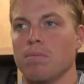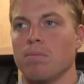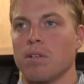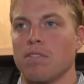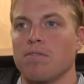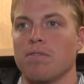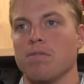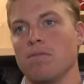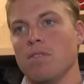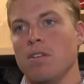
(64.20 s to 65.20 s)
but if
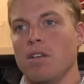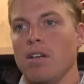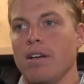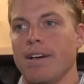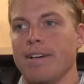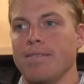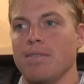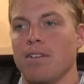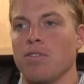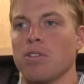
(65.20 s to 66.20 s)
uh,
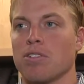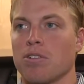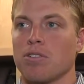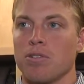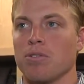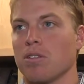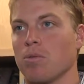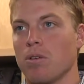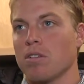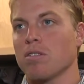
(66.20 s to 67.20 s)
if you can turn twos into
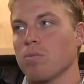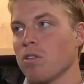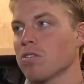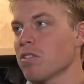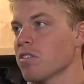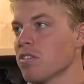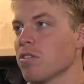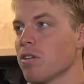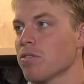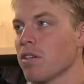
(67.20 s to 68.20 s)
ones and ones into
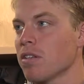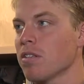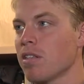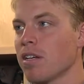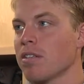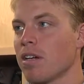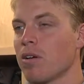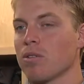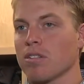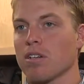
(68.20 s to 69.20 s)
zeros, that that, that
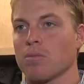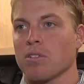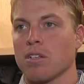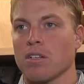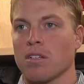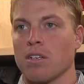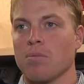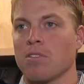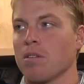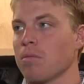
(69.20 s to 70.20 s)
always helps uh, keep
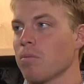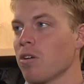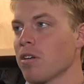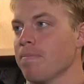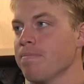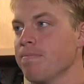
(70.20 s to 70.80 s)
the team in the ball game.